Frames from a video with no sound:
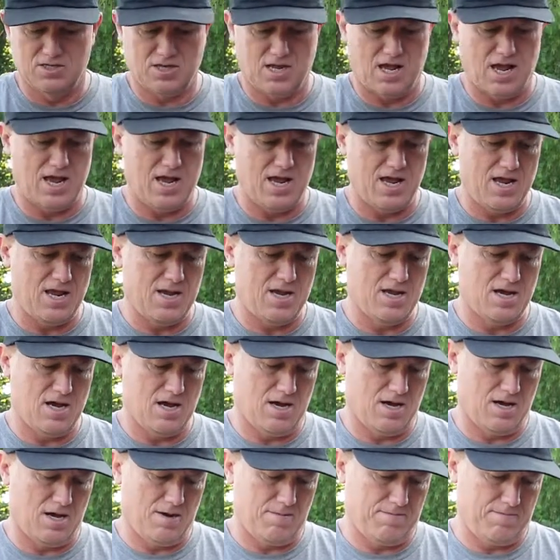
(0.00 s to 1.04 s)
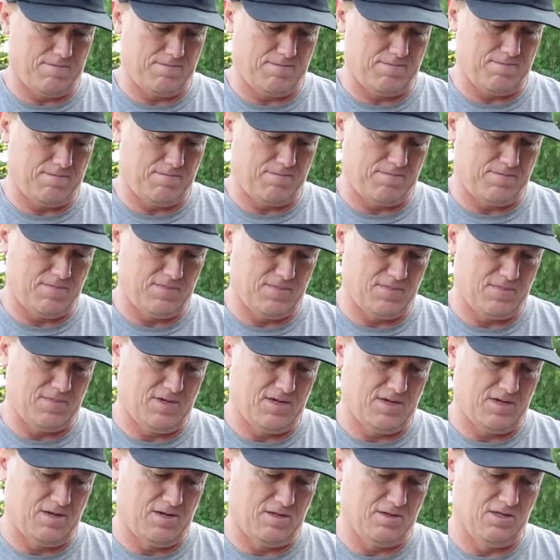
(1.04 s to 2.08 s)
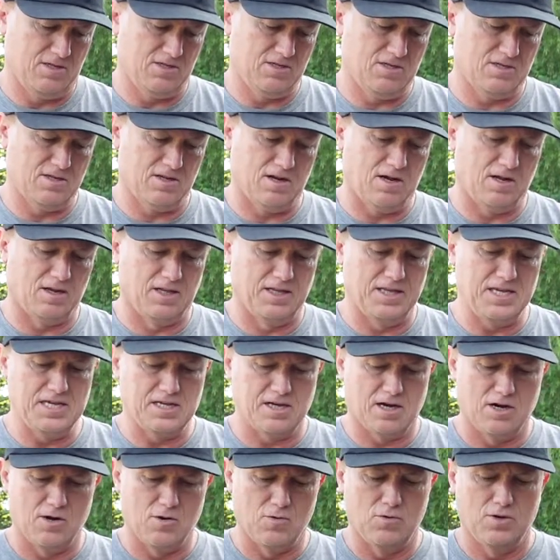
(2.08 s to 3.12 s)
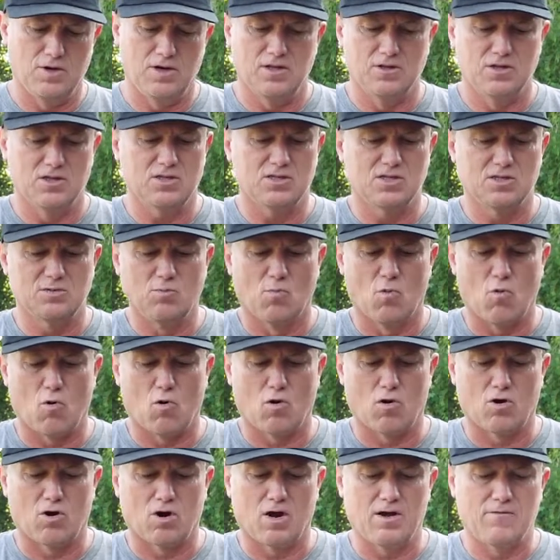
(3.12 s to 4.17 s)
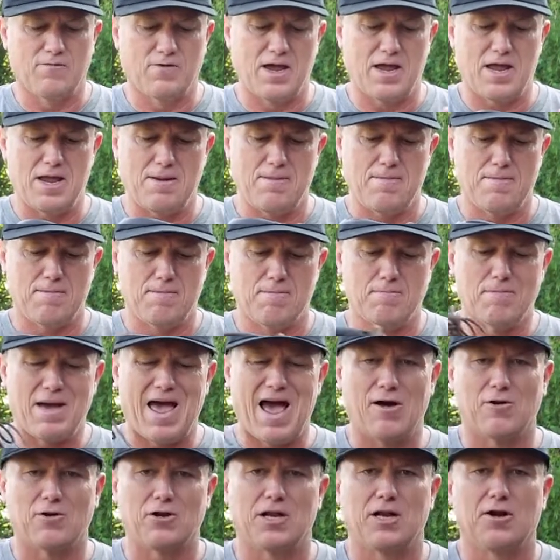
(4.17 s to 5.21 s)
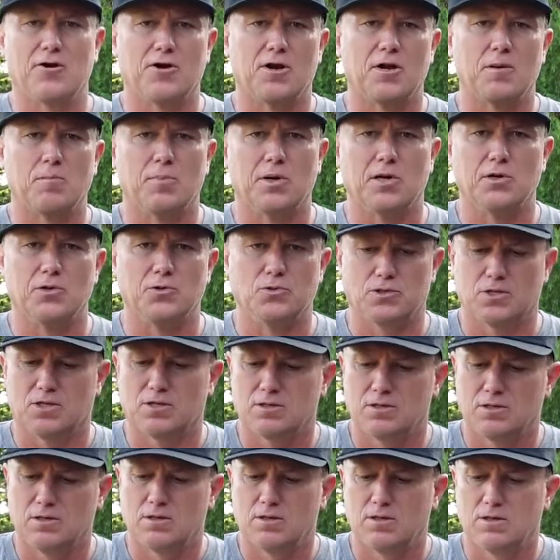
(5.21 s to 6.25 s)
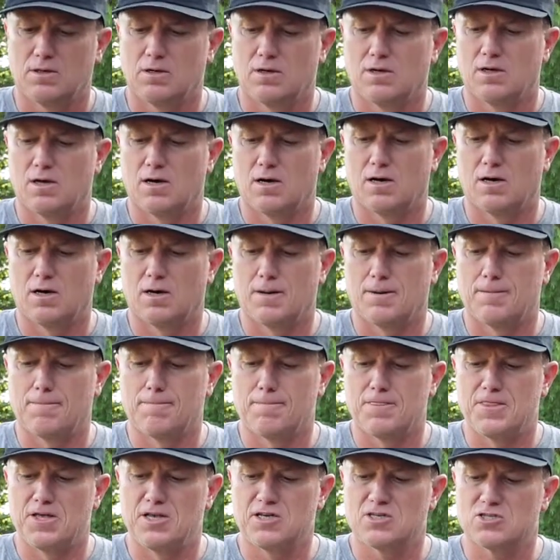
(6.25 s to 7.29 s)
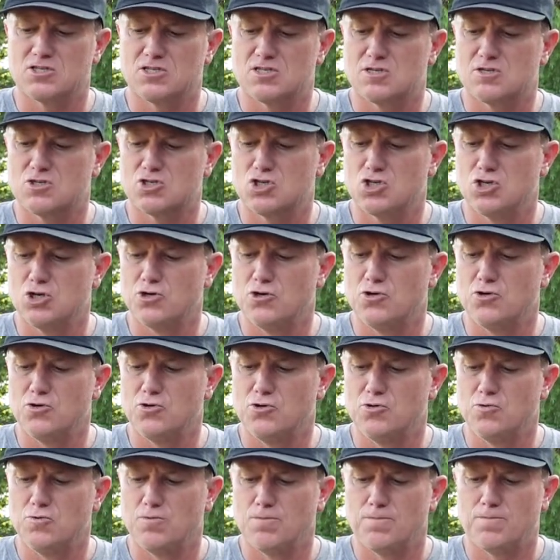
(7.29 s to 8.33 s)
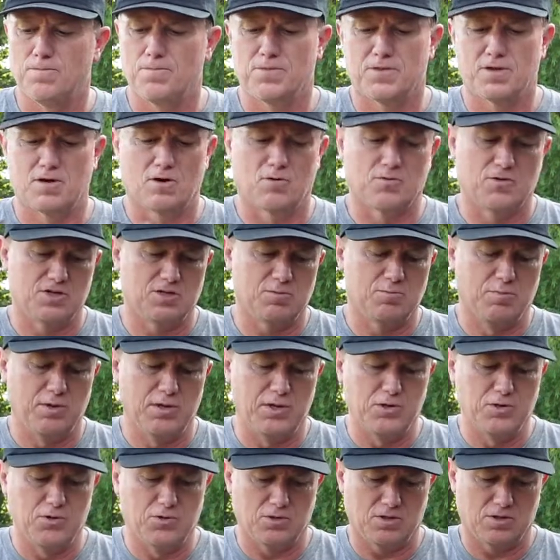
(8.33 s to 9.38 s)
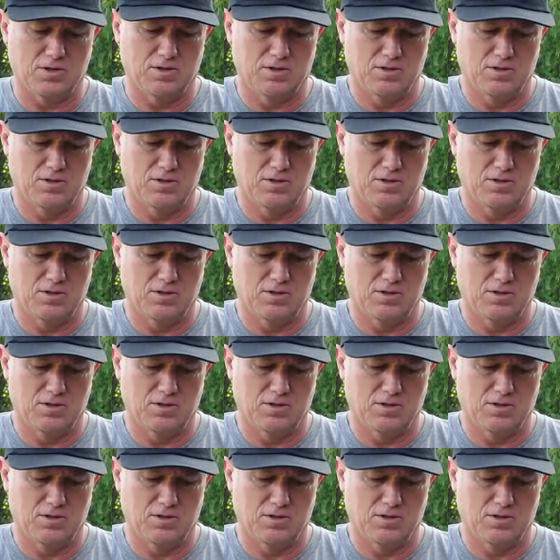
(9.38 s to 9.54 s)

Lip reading: an Alico. This is more of a mountaineering boot. This shoe, or this boot,